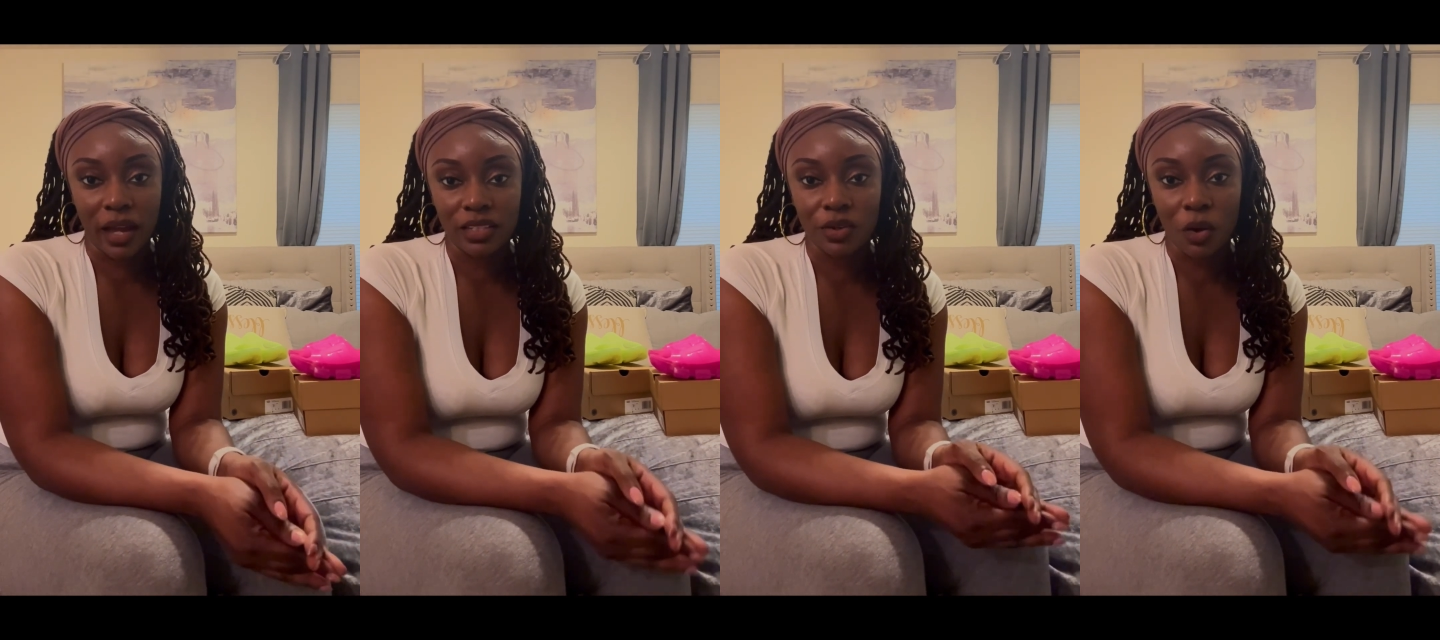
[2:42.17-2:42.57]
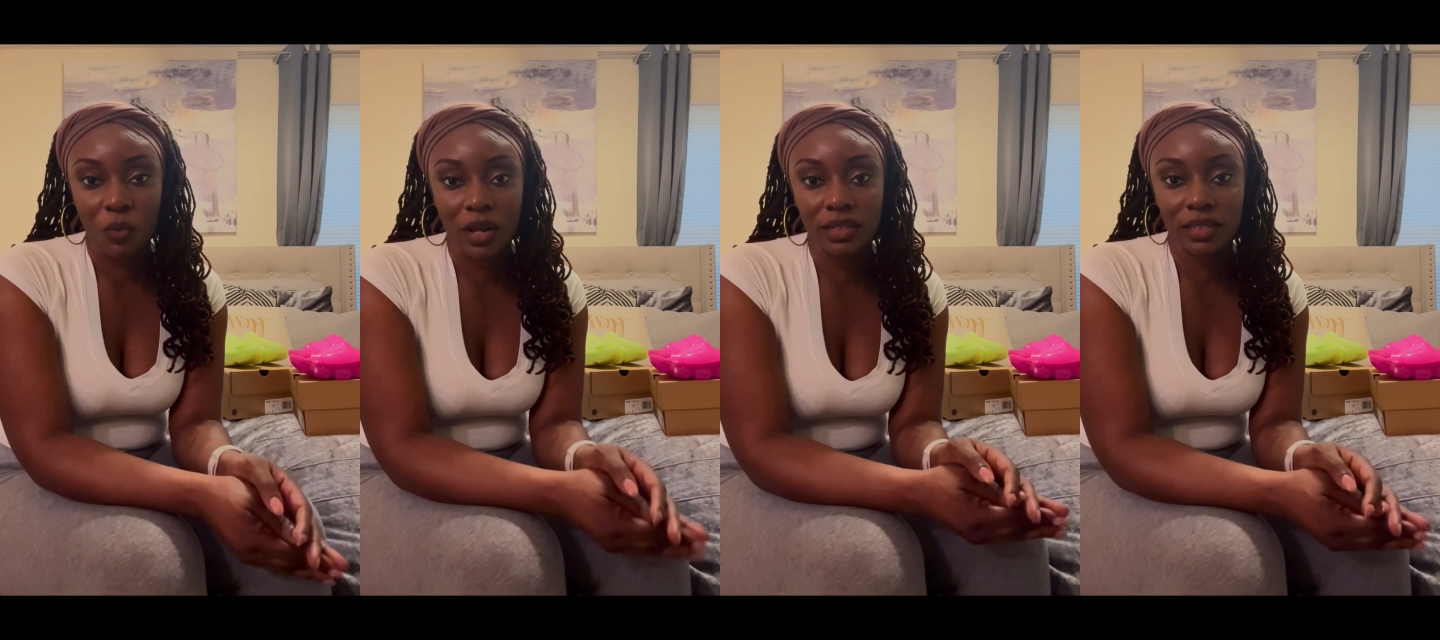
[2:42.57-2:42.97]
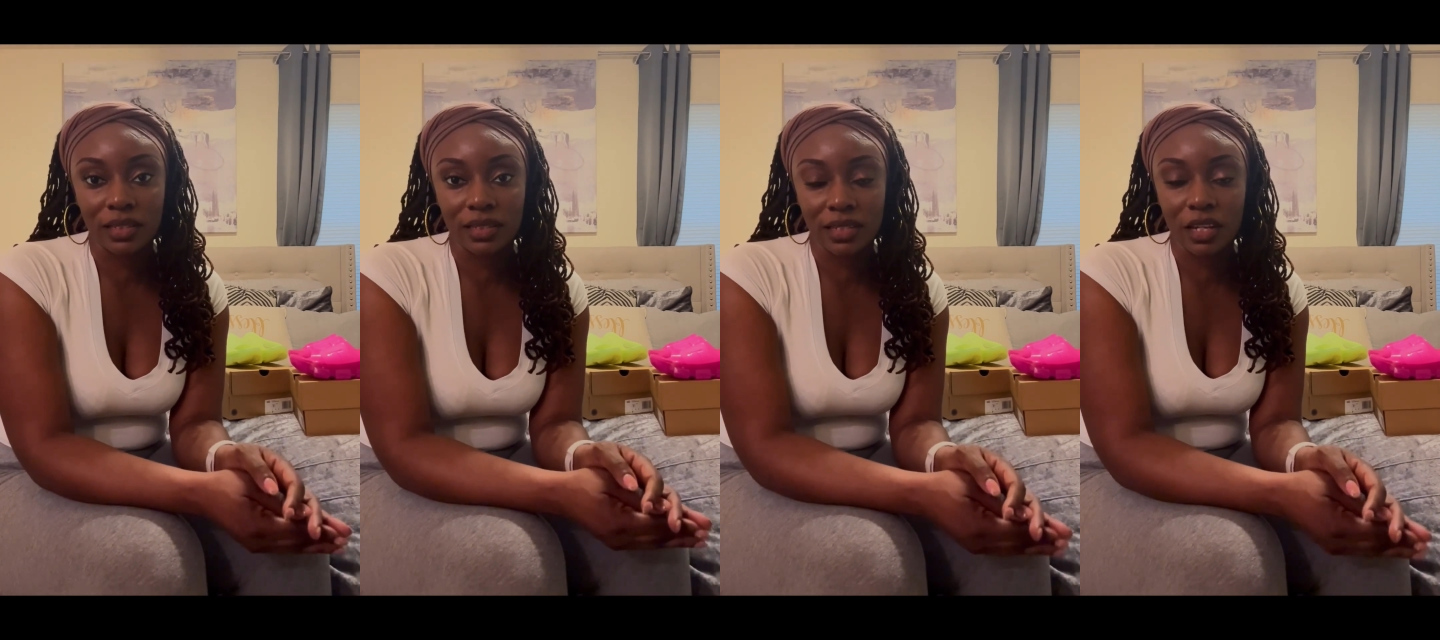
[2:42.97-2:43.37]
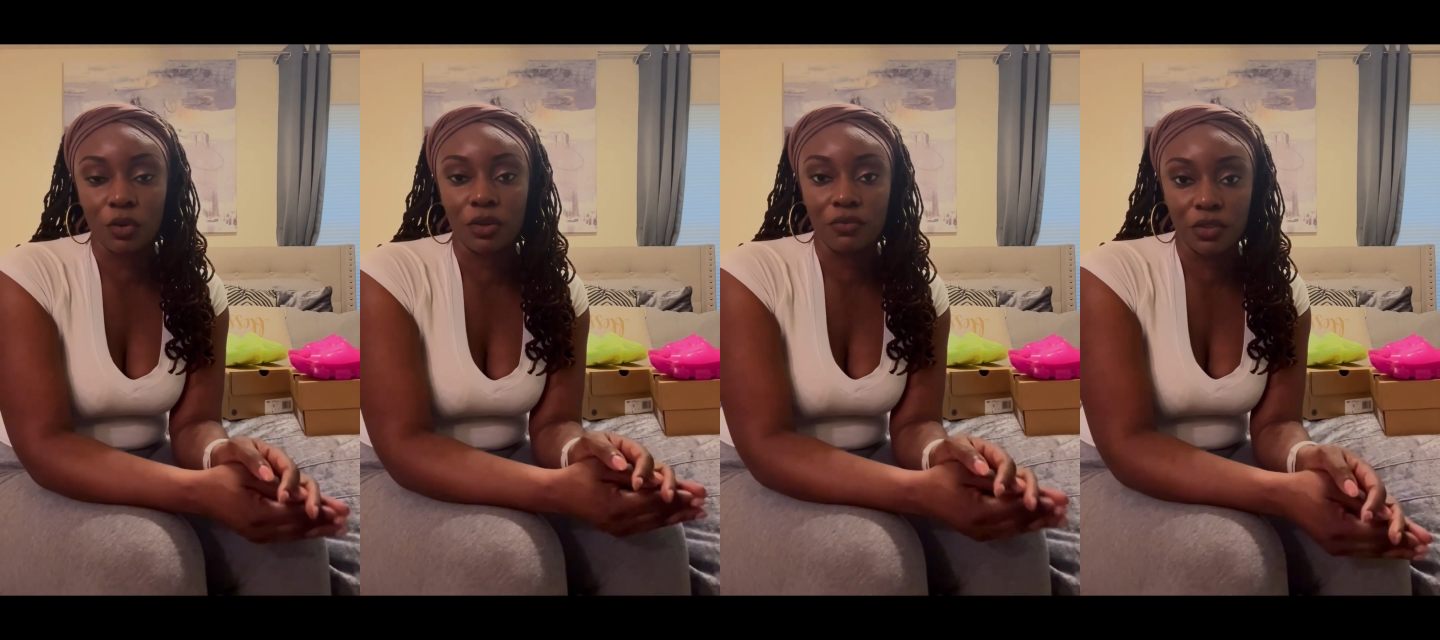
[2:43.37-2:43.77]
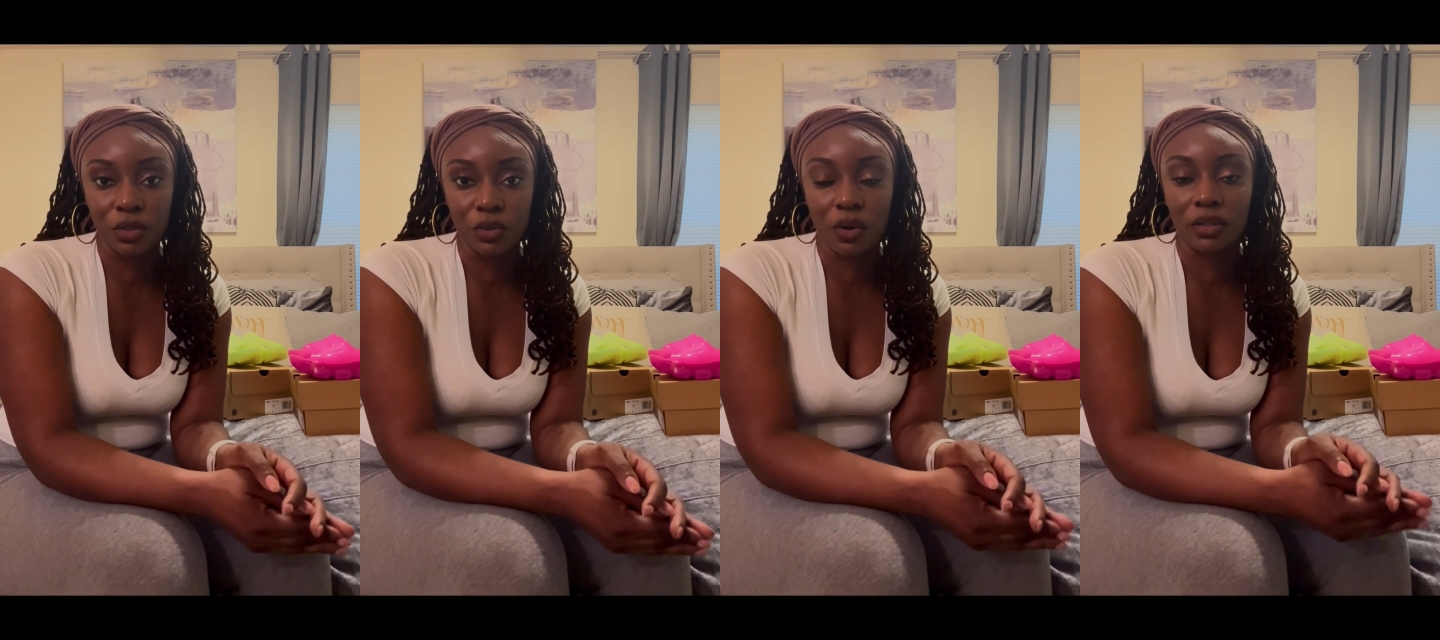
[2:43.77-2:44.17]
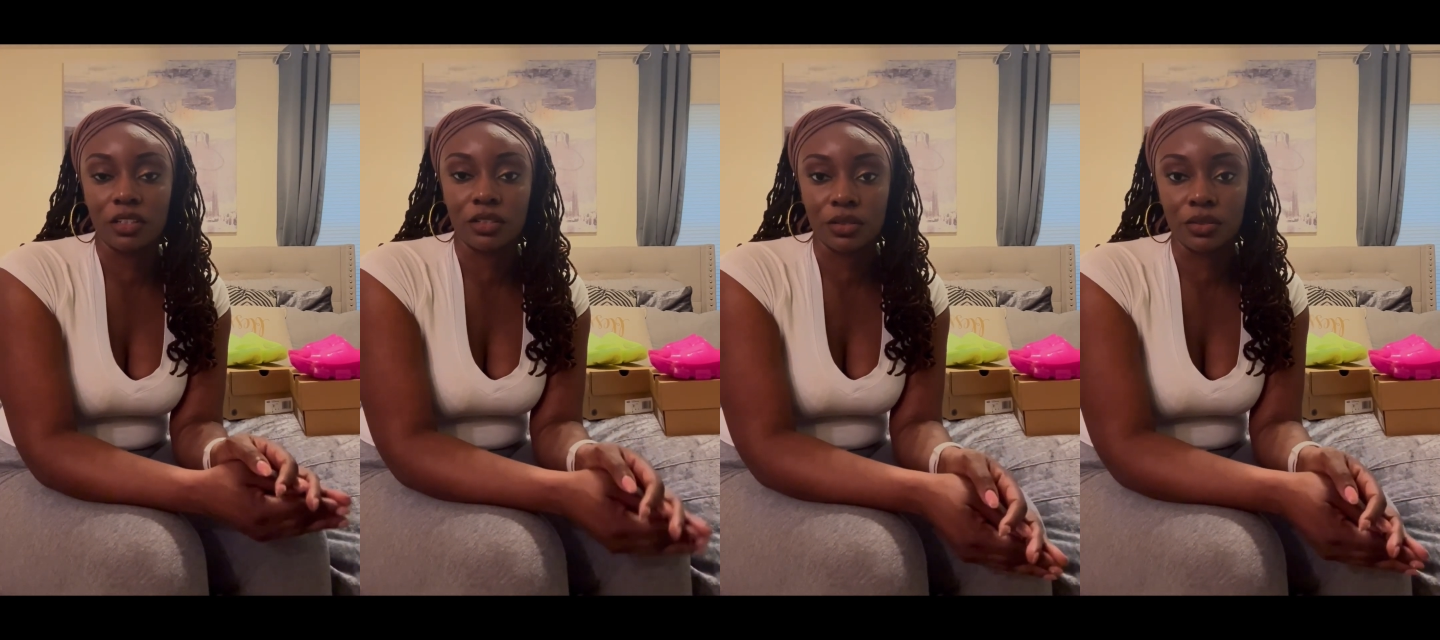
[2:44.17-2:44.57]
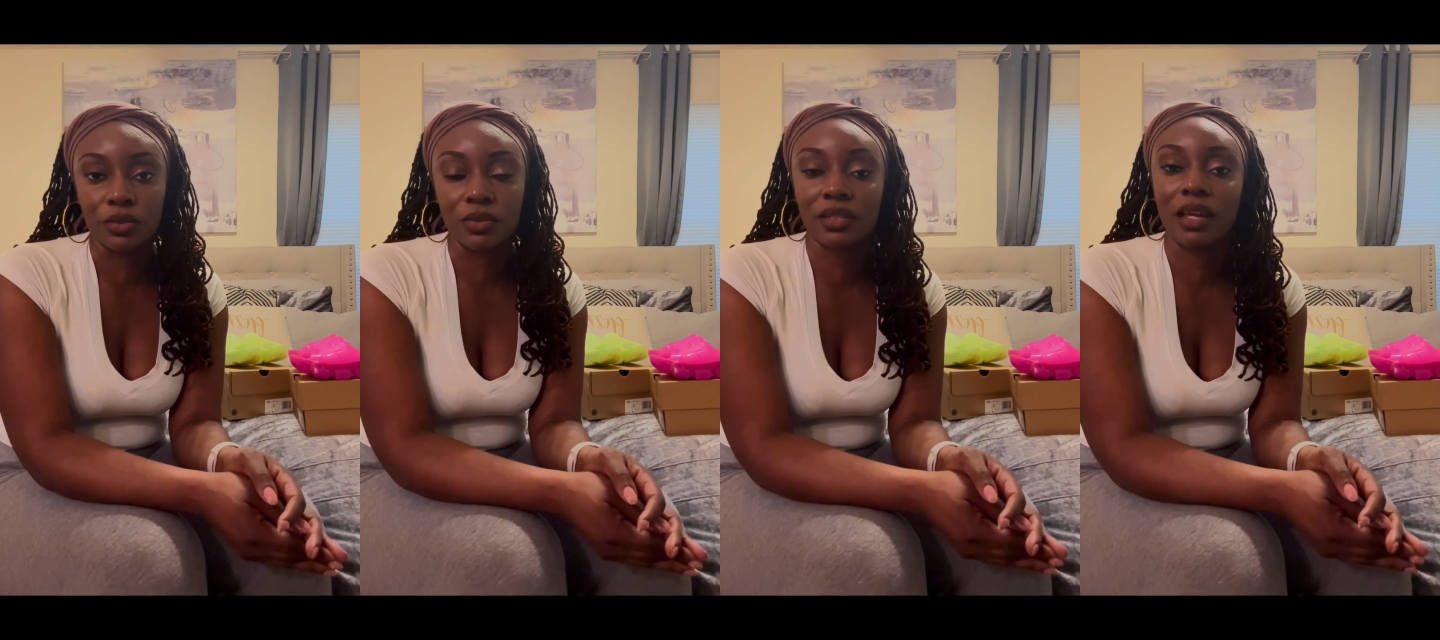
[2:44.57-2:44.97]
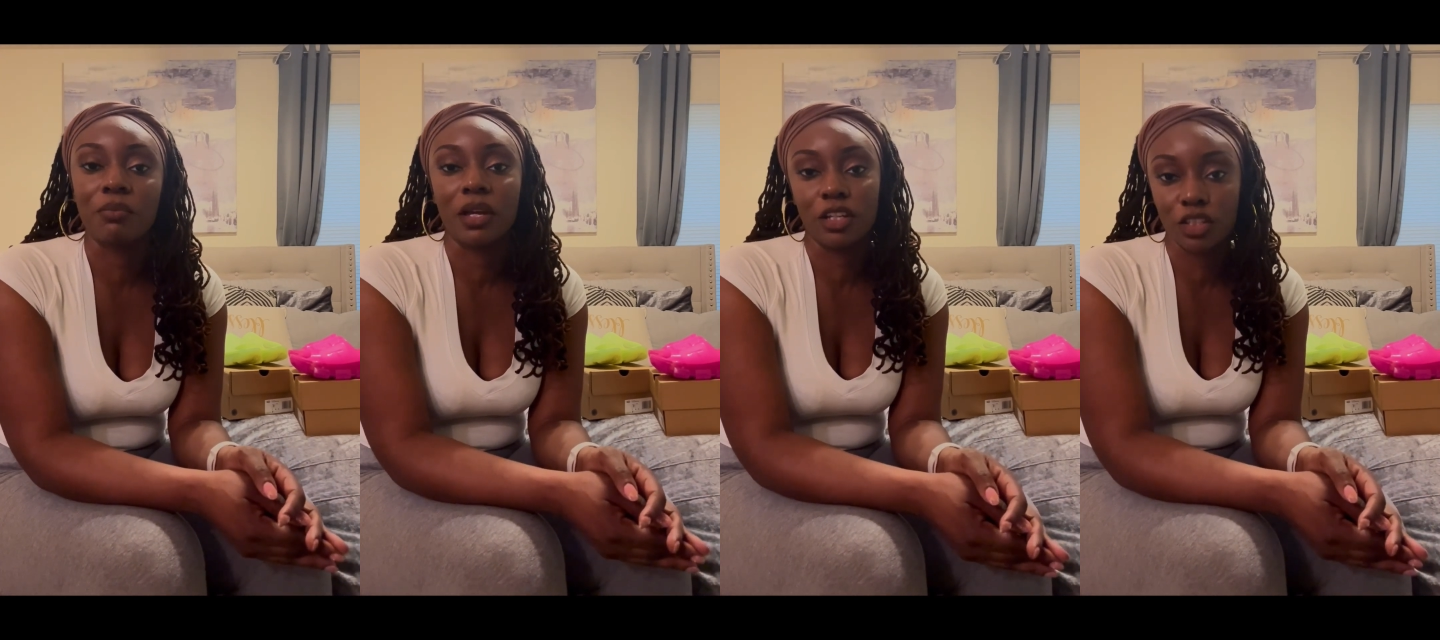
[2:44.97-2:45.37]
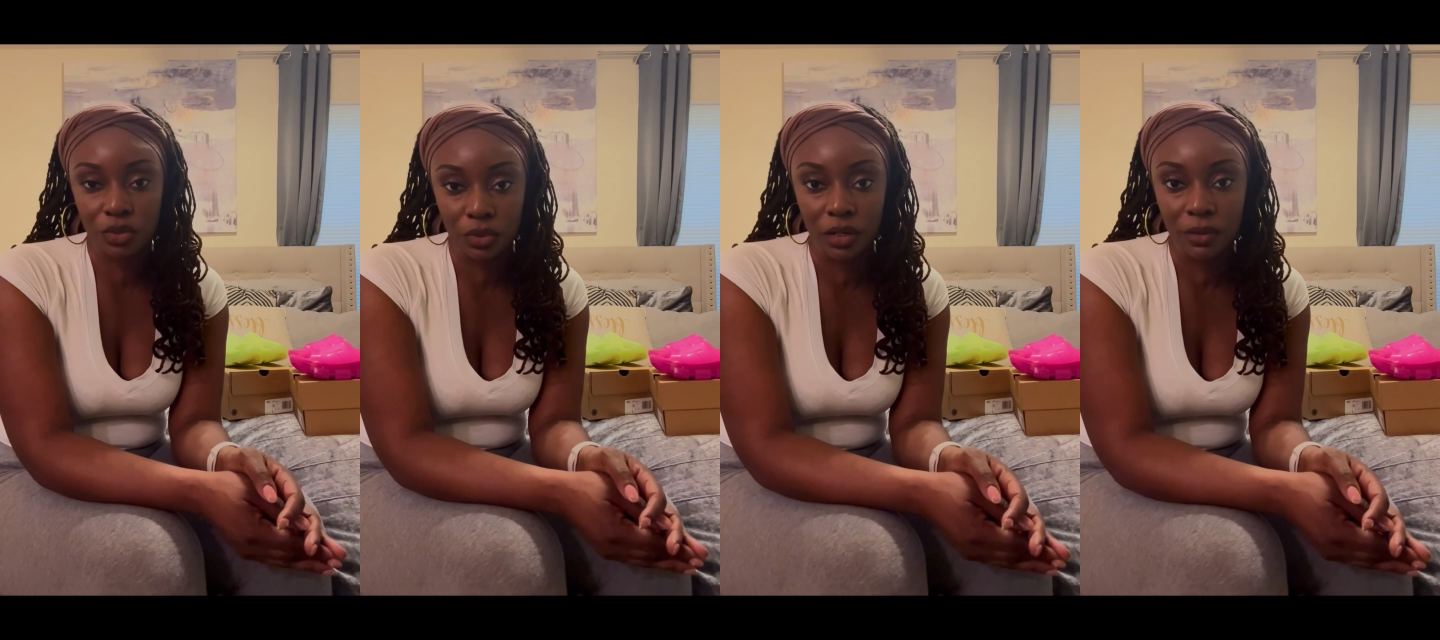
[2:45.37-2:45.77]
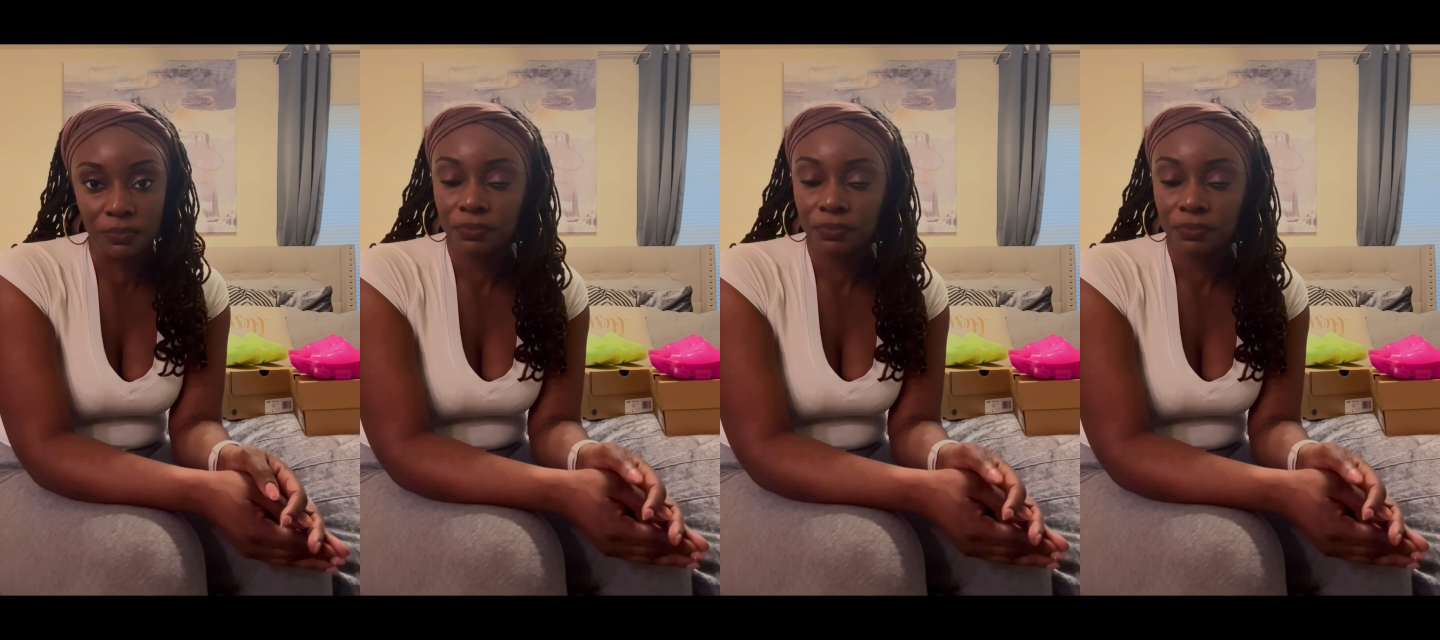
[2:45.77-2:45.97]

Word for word: So I wanted to see a review on the shoes and make sure